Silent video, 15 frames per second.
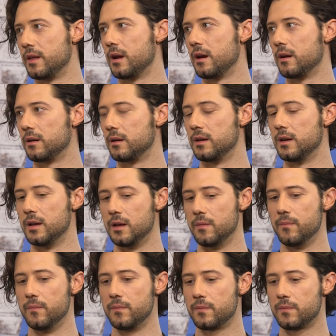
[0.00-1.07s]
there.
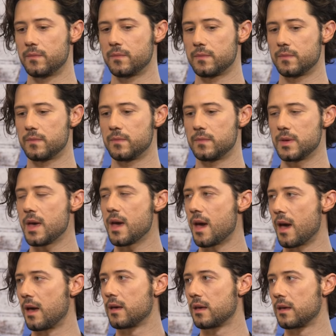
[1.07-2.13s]
Um,
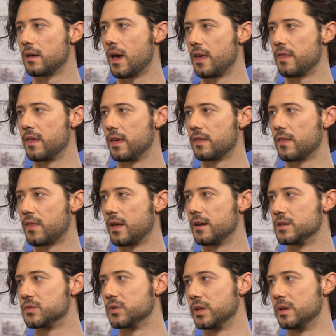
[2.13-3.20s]
yeah, I think that that
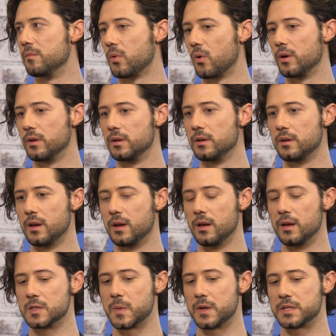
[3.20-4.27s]
is really important, uh,
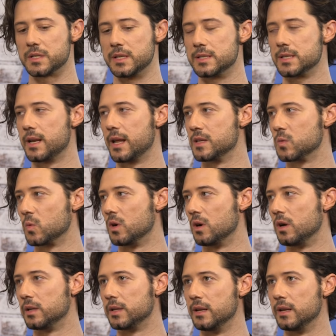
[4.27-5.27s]
especially in today's world.